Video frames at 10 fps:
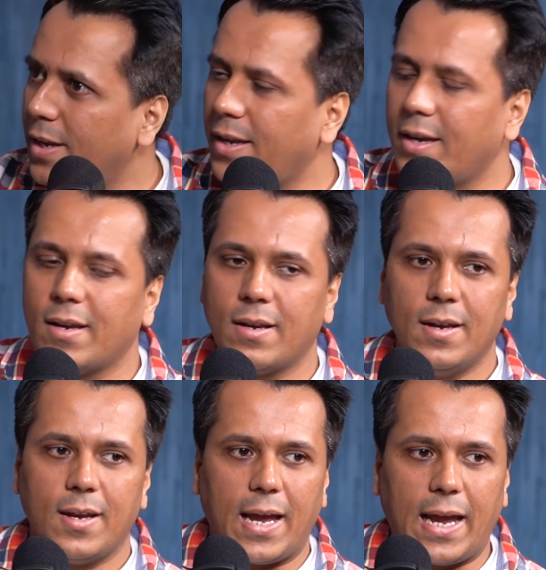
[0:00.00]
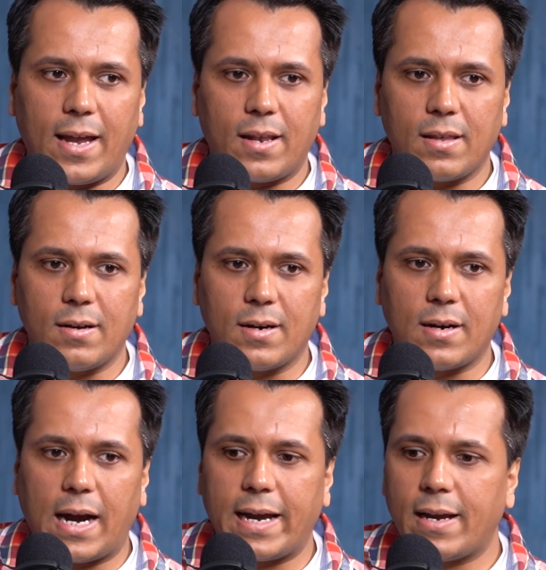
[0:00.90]
healing. Yeah. And
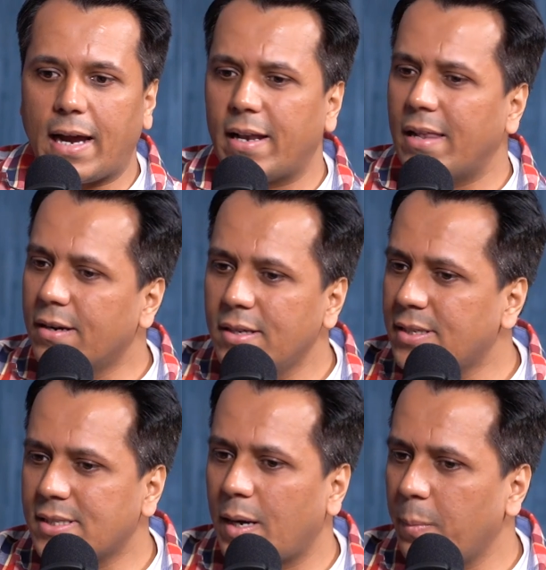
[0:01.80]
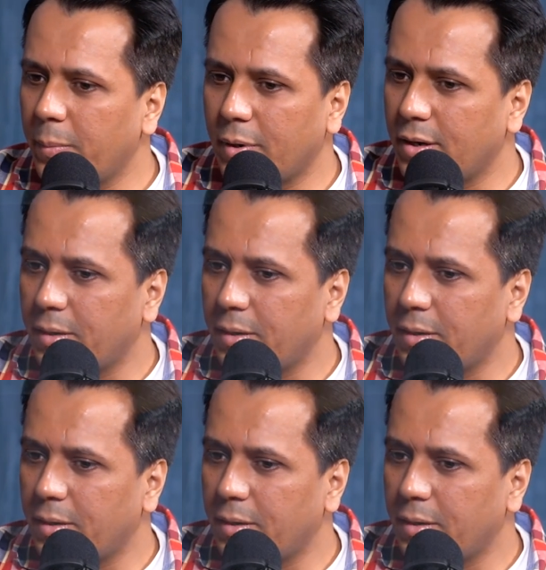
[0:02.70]
I learned some